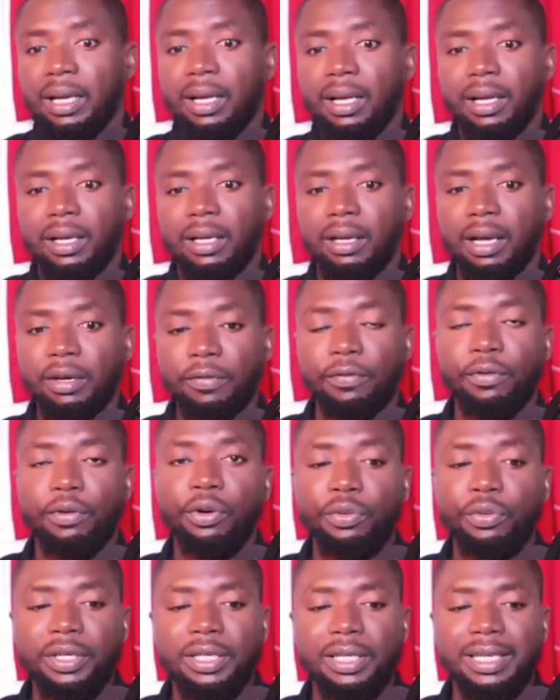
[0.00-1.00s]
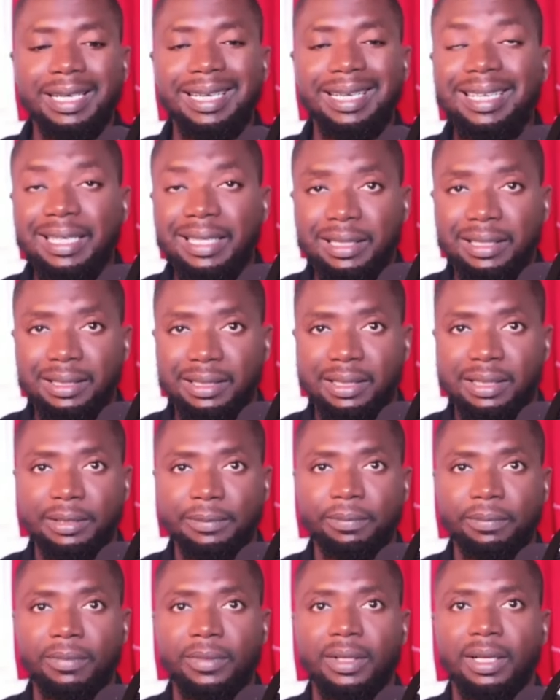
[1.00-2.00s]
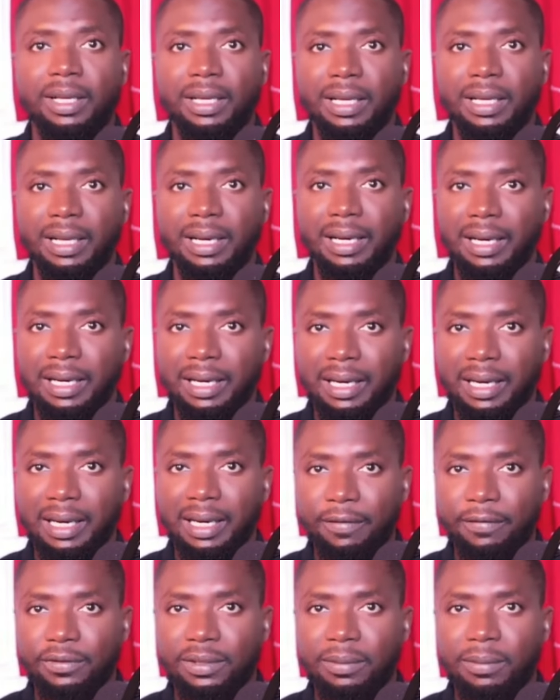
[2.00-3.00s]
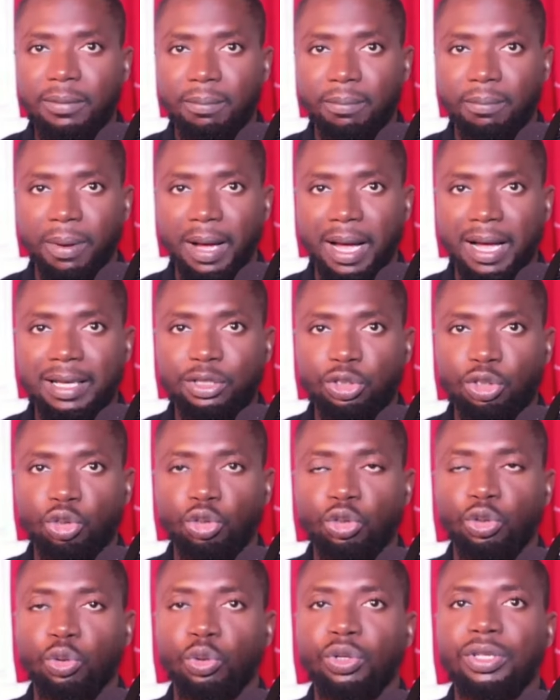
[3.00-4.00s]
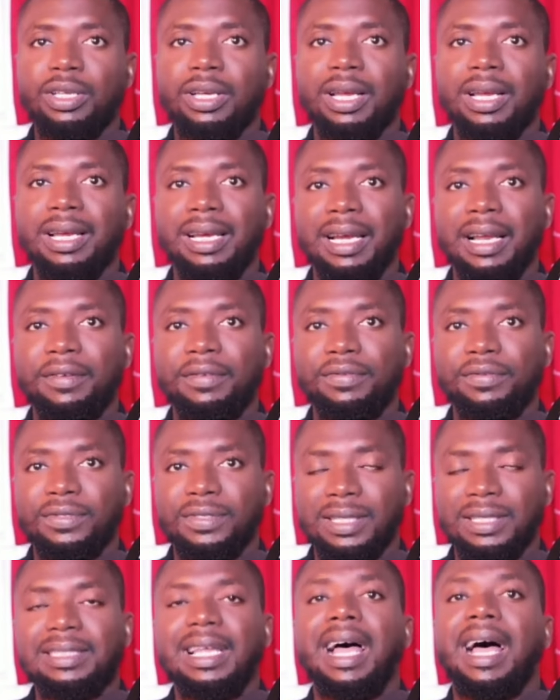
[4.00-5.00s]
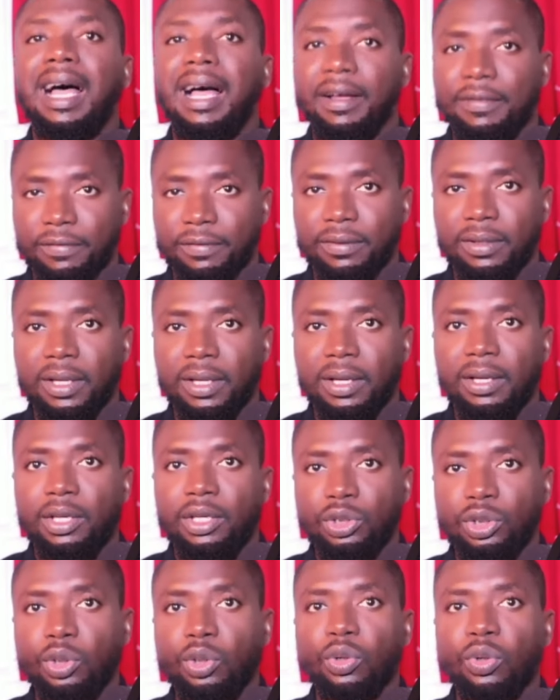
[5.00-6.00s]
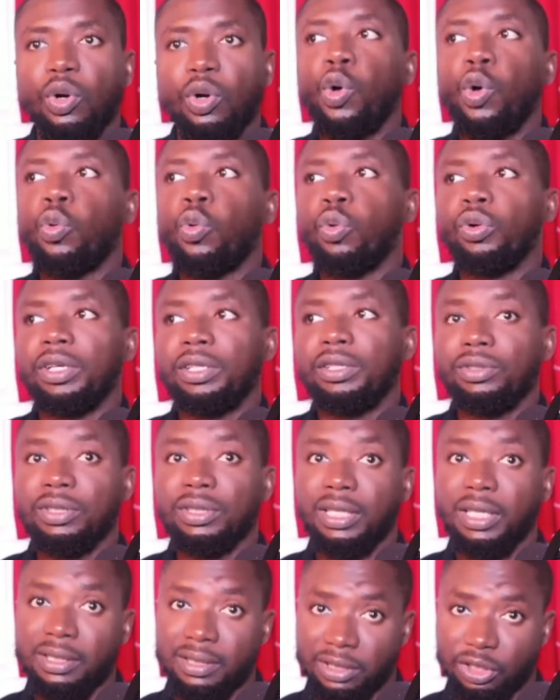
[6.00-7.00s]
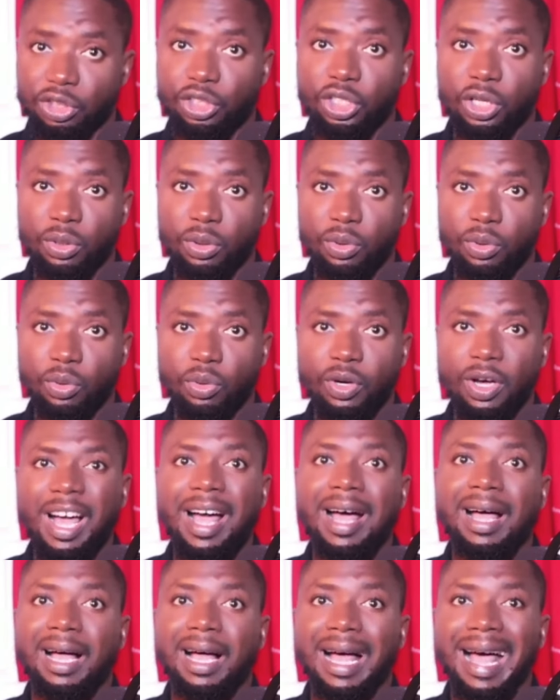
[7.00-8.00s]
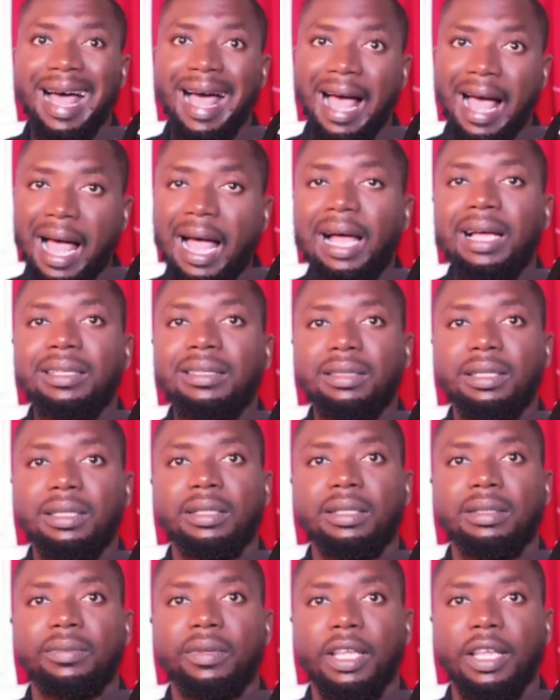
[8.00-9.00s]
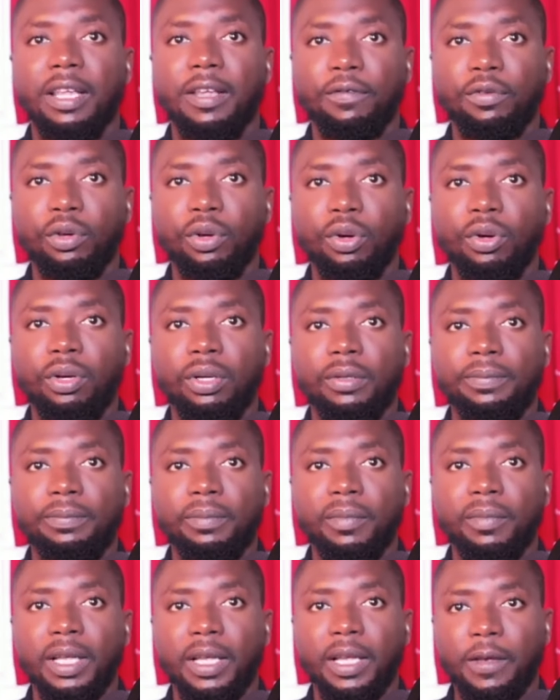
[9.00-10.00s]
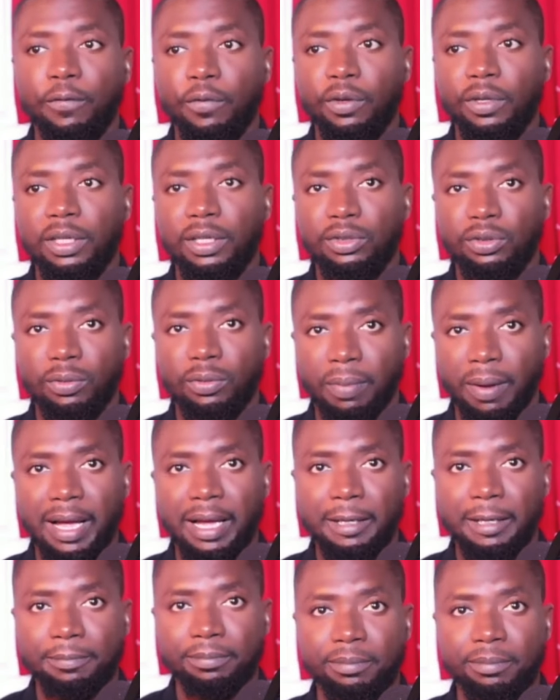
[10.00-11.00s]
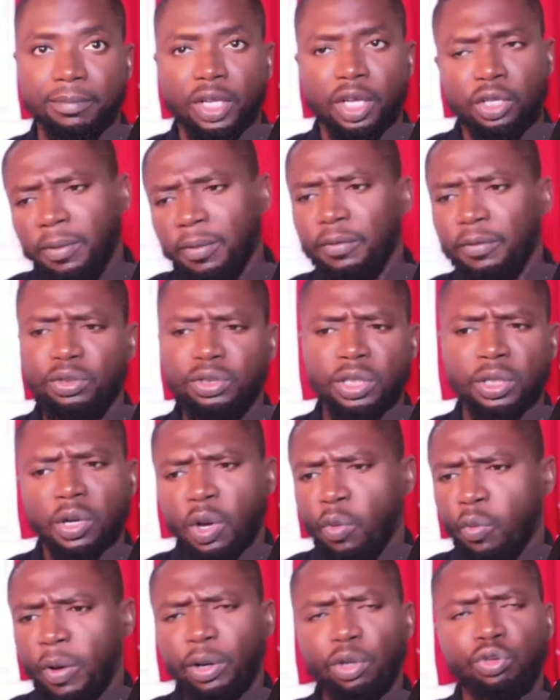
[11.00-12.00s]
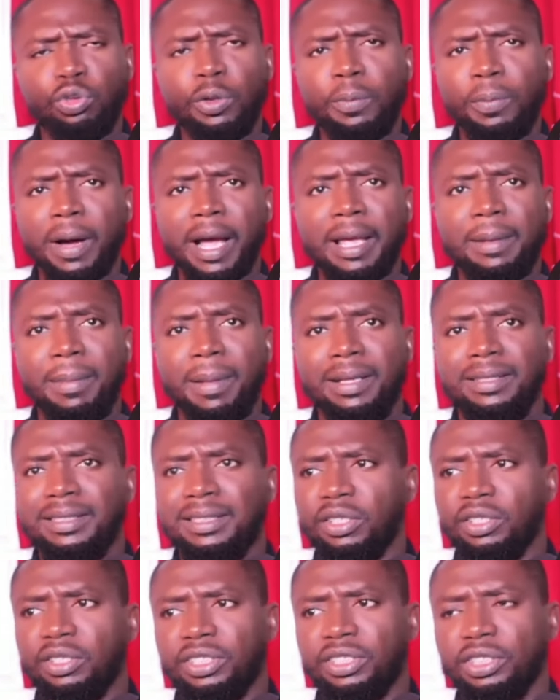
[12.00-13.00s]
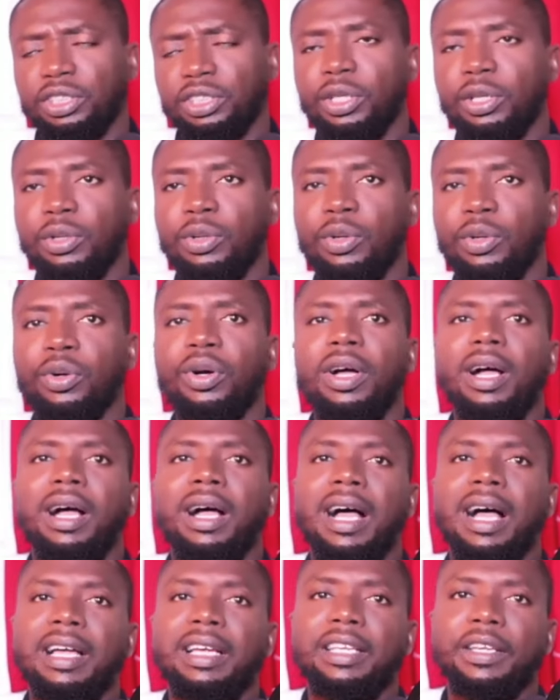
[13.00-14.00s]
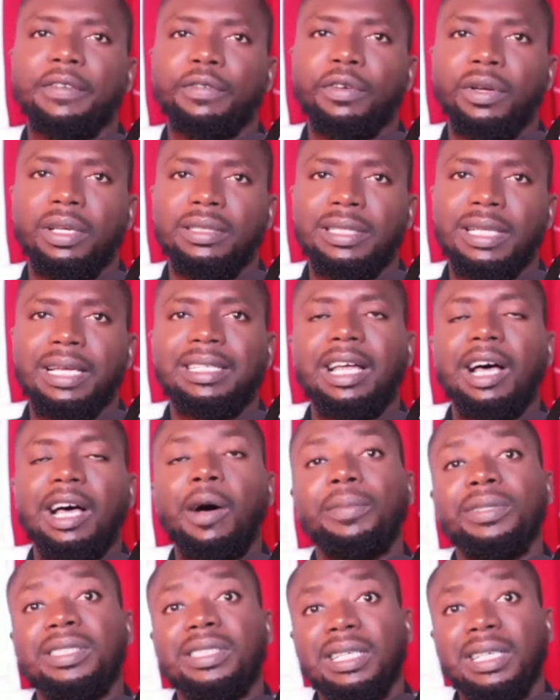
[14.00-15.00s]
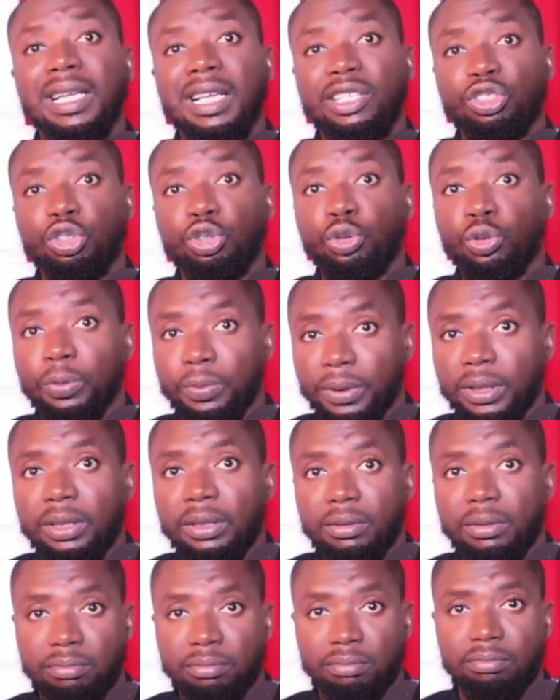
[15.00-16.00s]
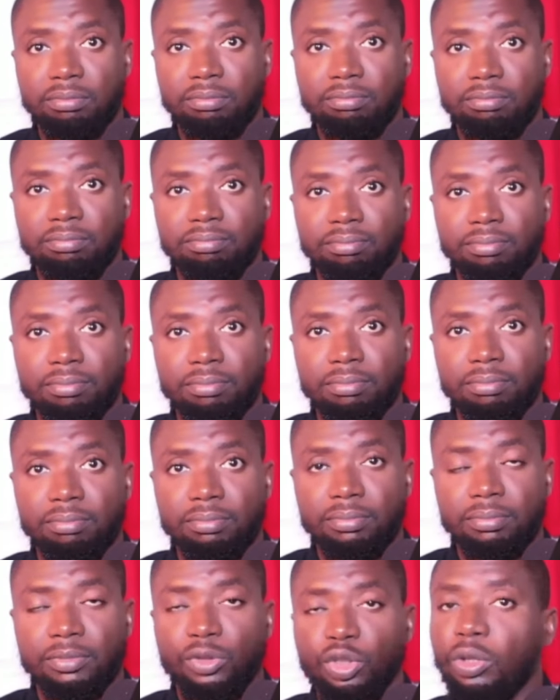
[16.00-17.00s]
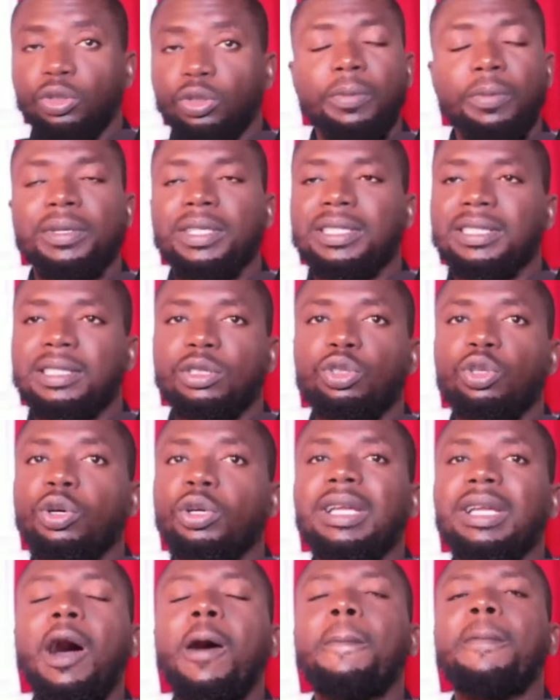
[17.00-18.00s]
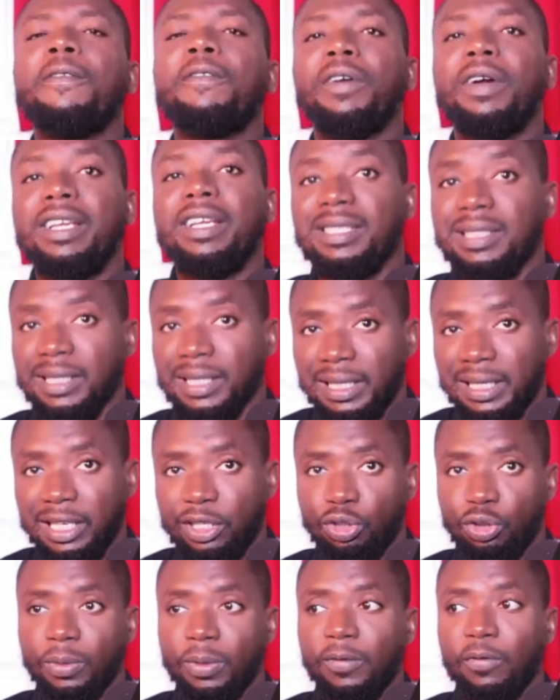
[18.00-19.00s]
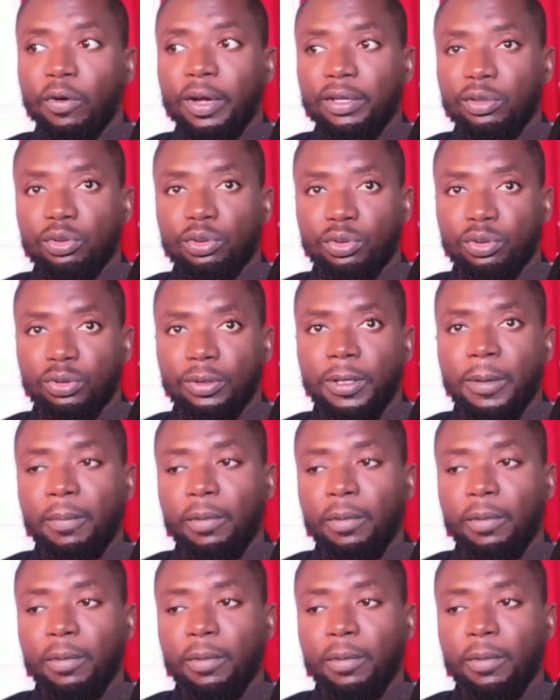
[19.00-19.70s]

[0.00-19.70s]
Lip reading: Calafiori is a left back stroke, left center half. So we'll need to sell Zinchenko and Kivio if we need to buy him. Some of you say, why don't we buy him and sell Zinchenko and Kivio later? That would be silly and stupid. So that would be very silly and stupid for Edu to do.